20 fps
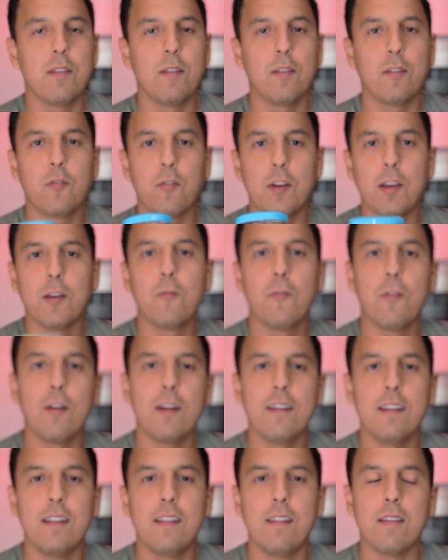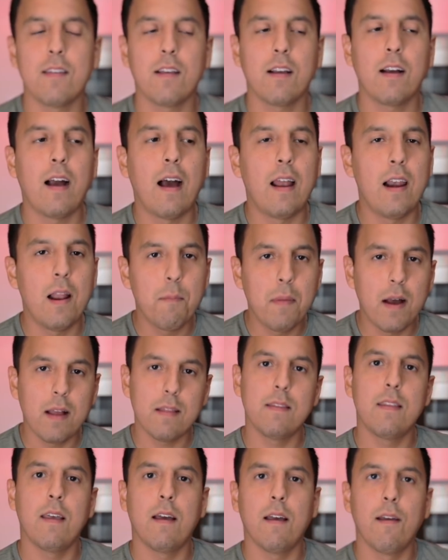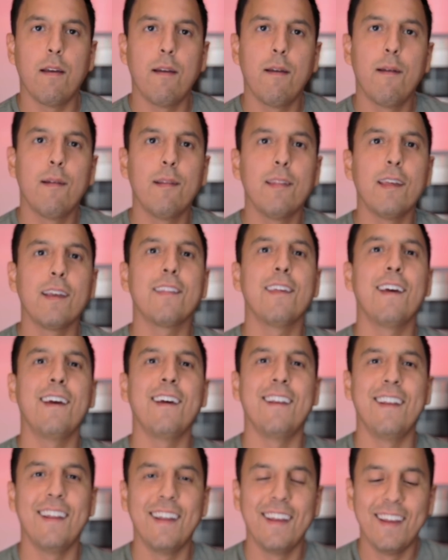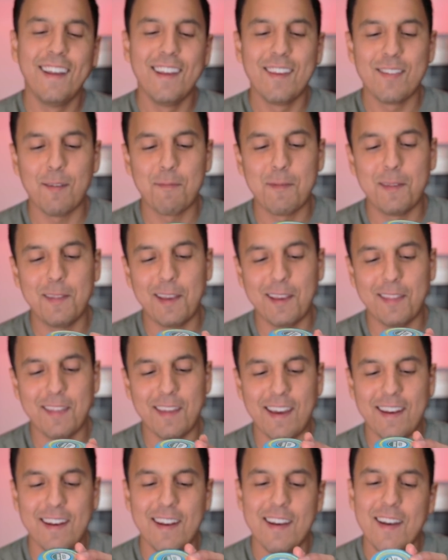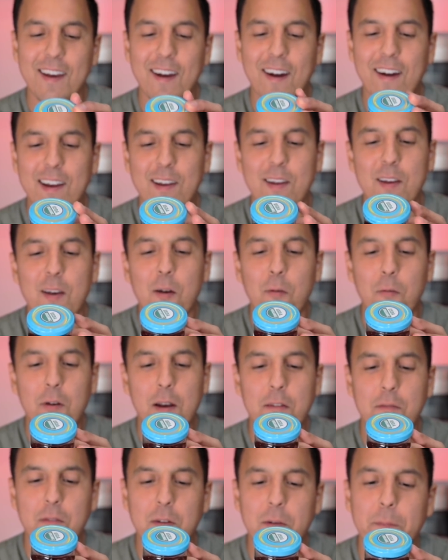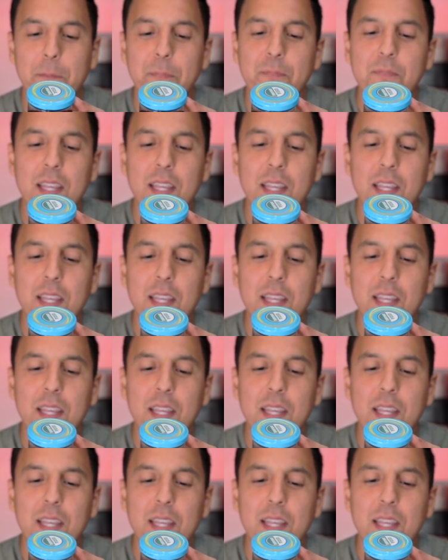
a Greek word and it's Kalamata, like that. Something like that. All right, whatever.